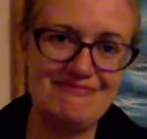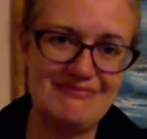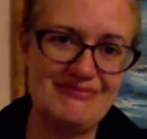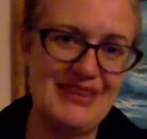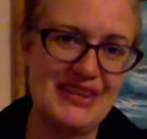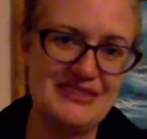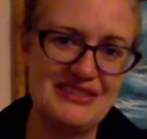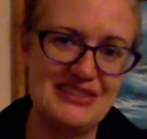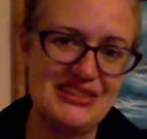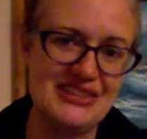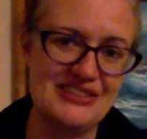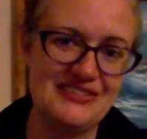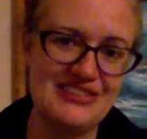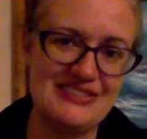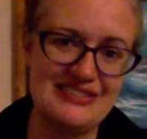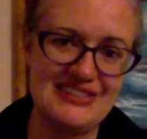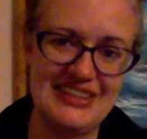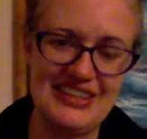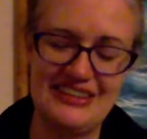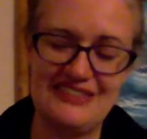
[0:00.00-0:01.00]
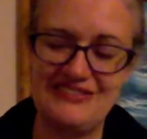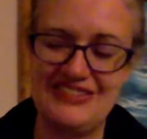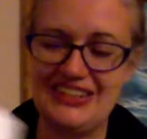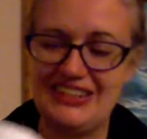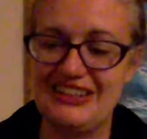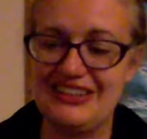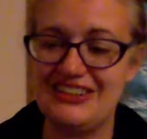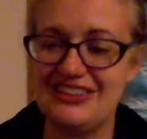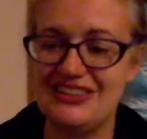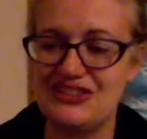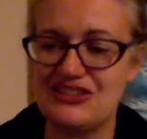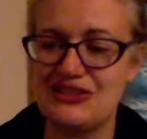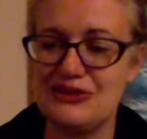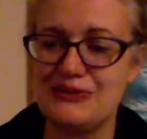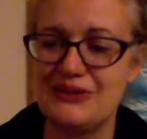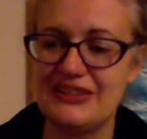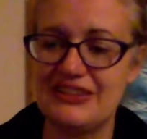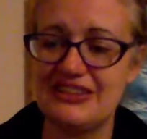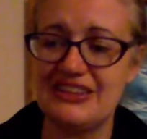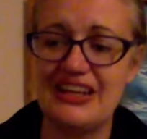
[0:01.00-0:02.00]
That's the only reason I have any issue
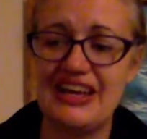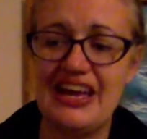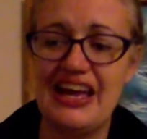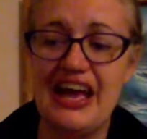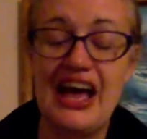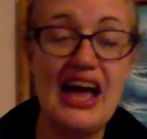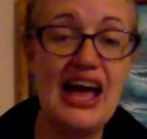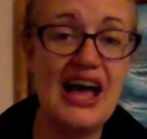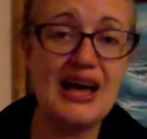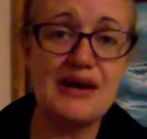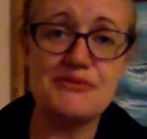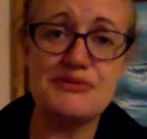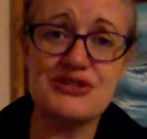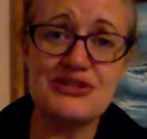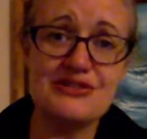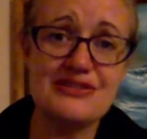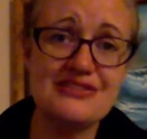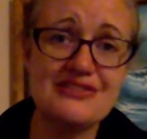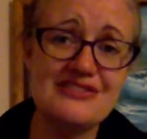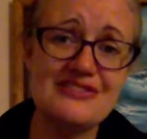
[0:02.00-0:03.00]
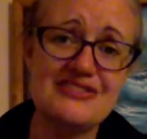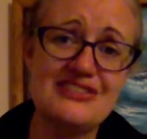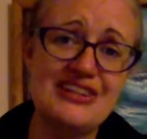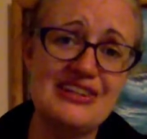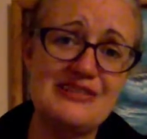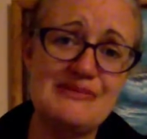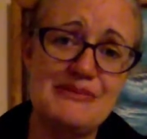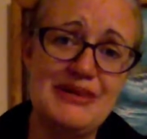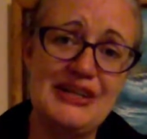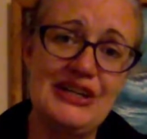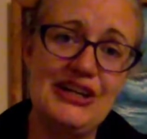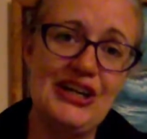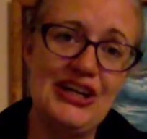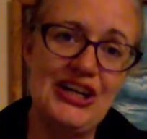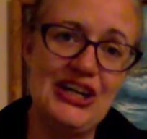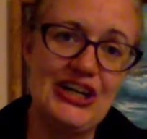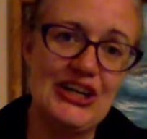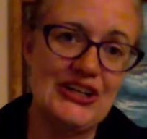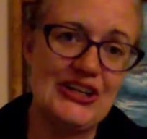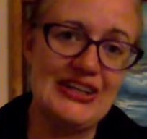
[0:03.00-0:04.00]
with it. I'm sure this is going to be
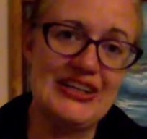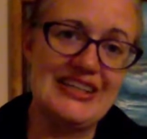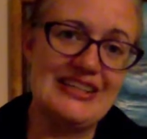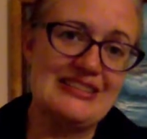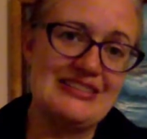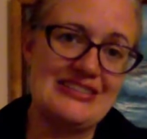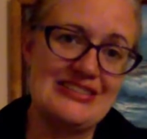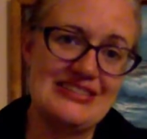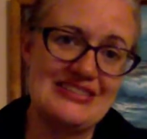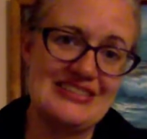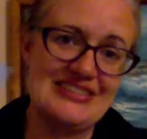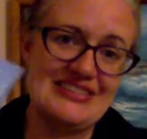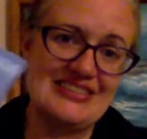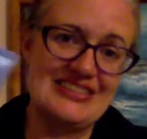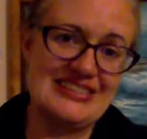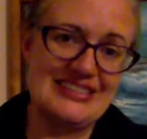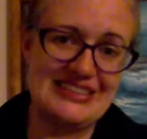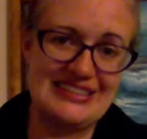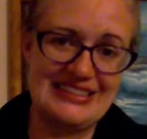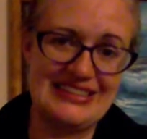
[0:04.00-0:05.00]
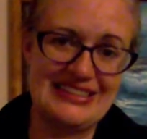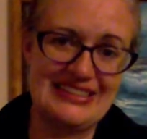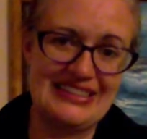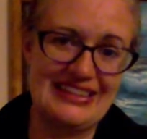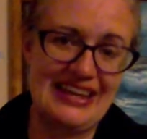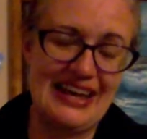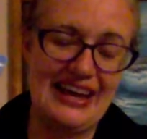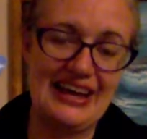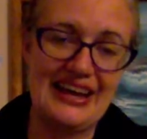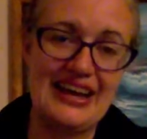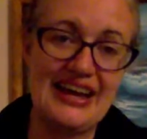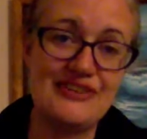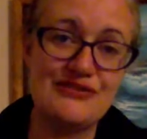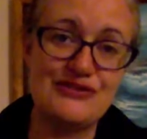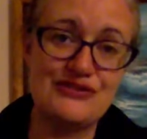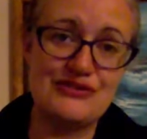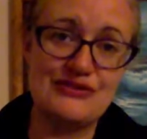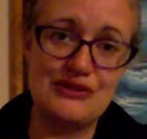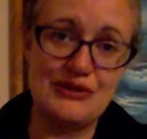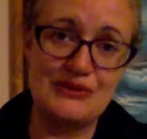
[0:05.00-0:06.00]
good. It's just I have
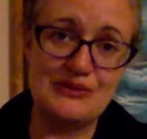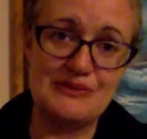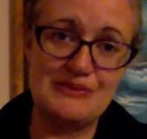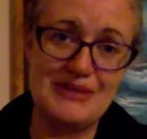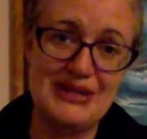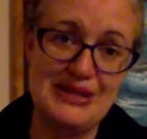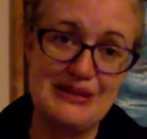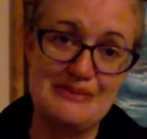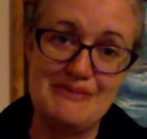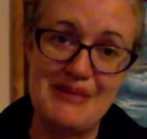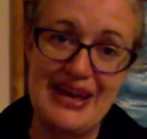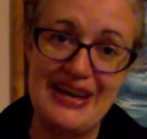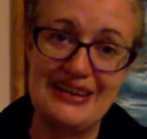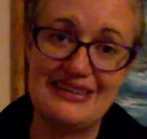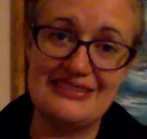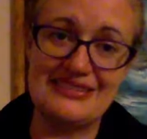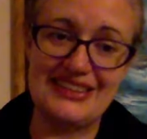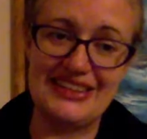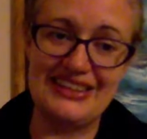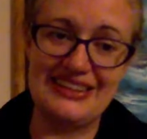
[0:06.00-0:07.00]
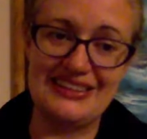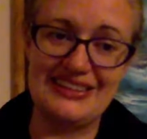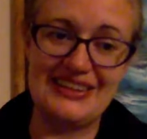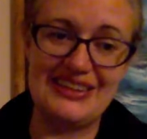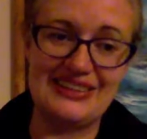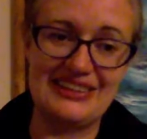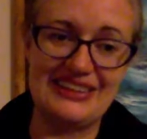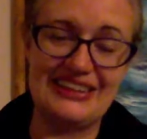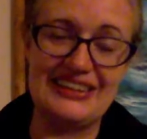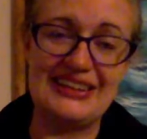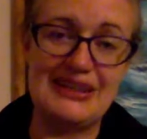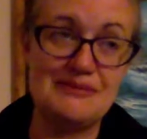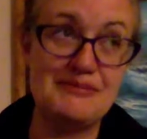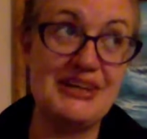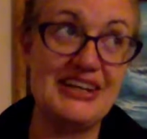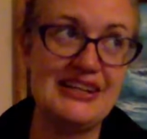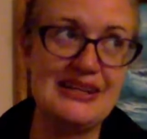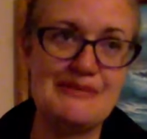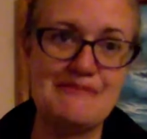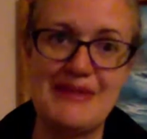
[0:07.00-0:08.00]
so many masks. Like I'm
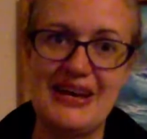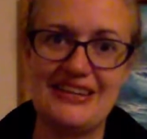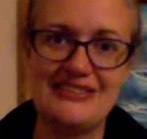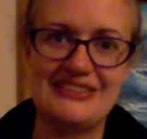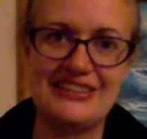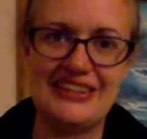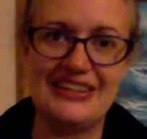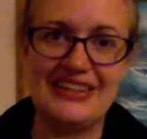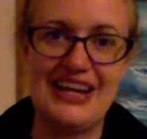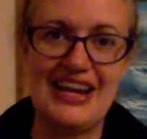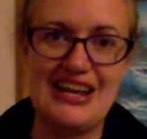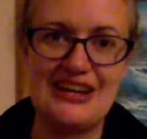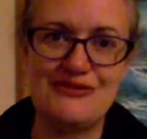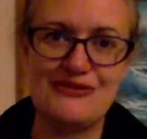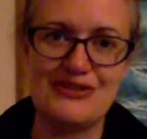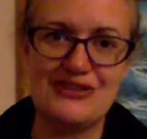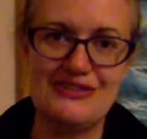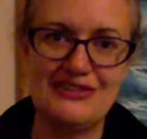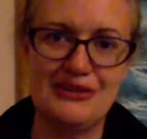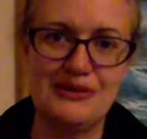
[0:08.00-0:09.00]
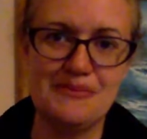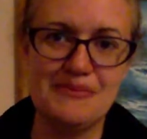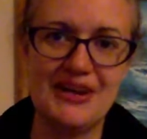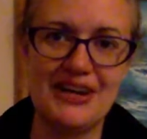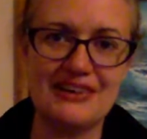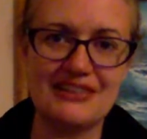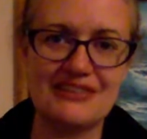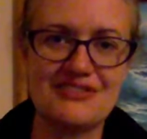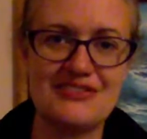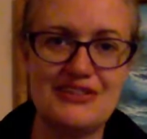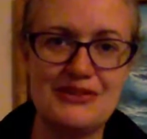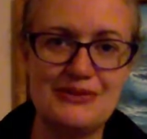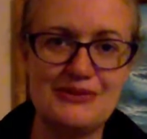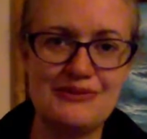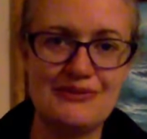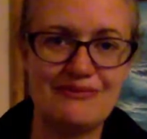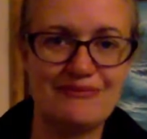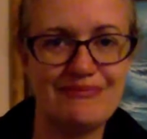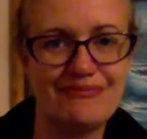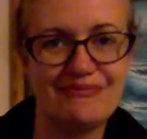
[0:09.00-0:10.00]
getting a mask in every single box, so
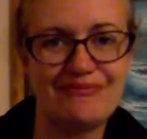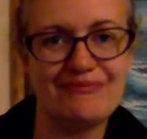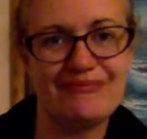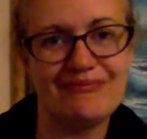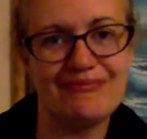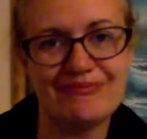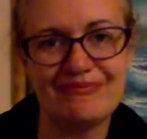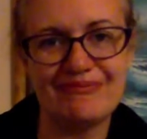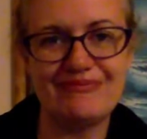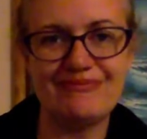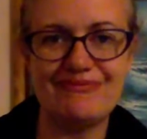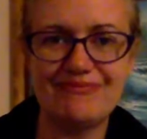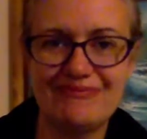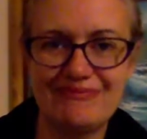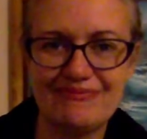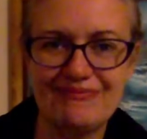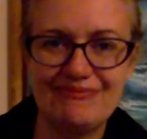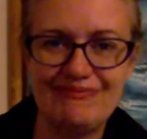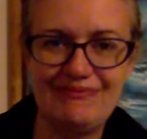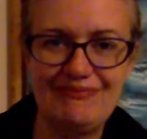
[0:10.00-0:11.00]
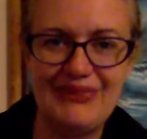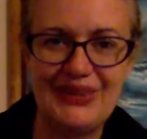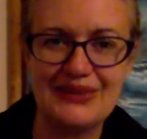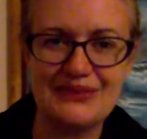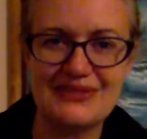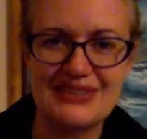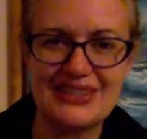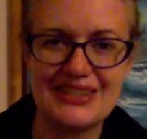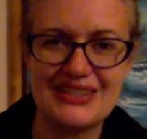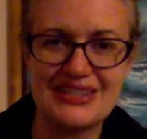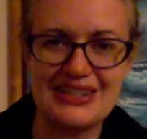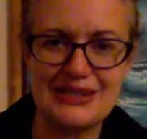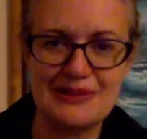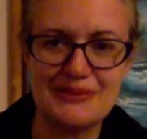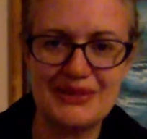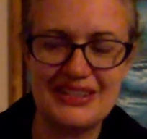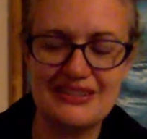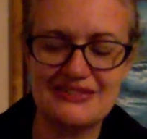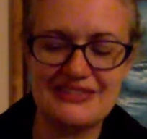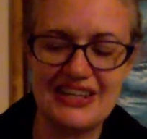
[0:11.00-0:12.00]
yeah, it's not
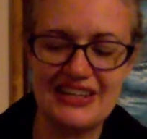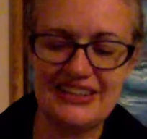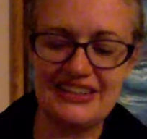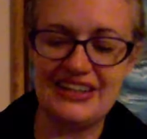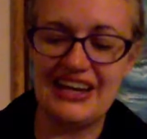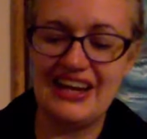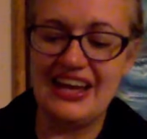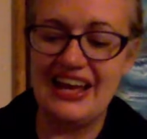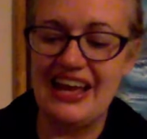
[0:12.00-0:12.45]
terribly exciting.